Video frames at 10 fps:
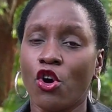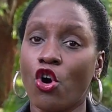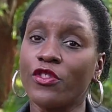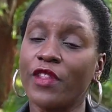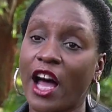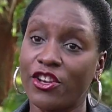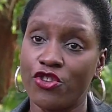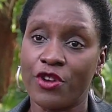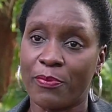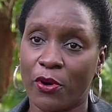on
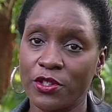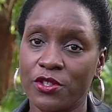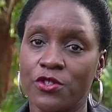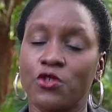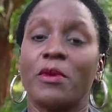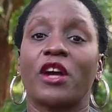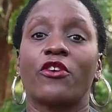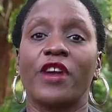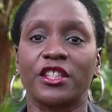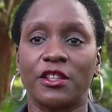annual reports to make
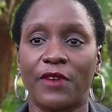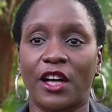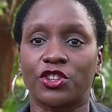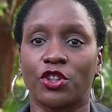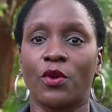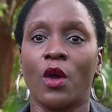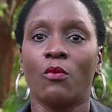corrective action.